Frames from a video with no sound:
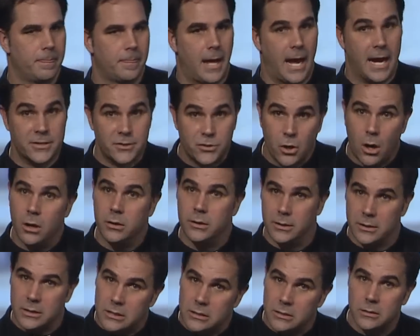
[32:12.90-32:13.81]
I saw
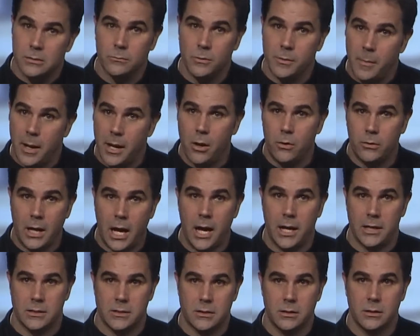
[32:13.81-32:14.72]
this with my own
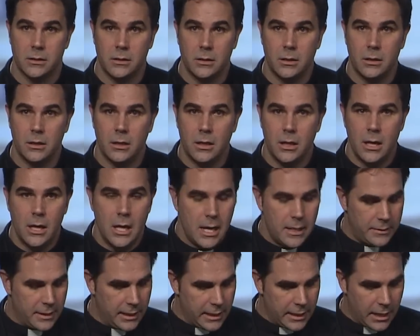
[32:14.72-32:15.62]
eyes.
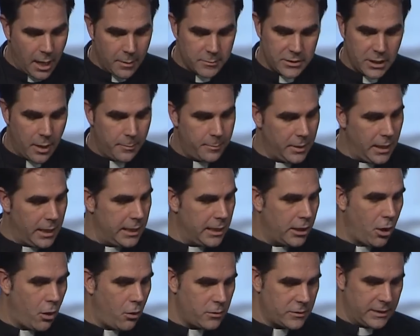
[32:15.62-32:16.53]
Then he comes up and he
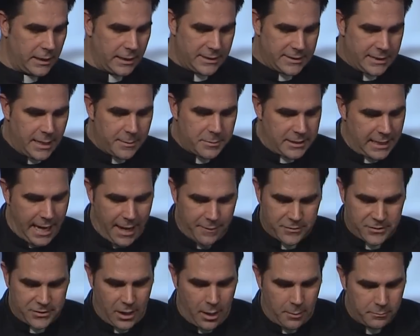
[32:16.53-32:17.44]
goes and he seems to
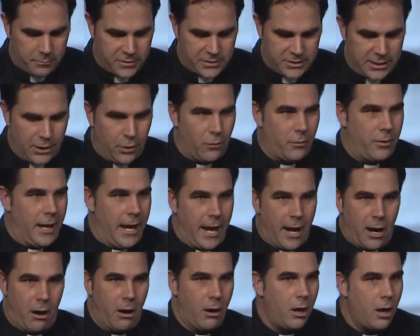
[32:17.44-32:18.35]
have some still
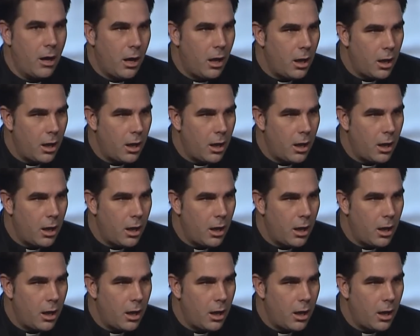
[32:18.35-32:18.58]
there.